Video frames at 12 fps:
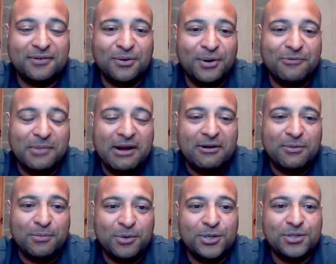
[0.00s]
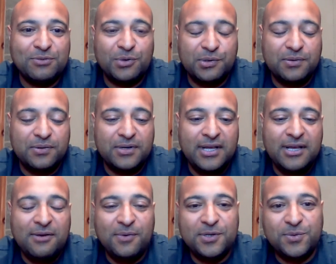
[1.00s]
We're going from air to immersion,
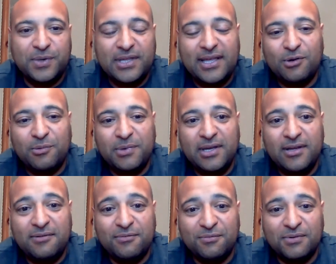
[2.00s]
which we think will be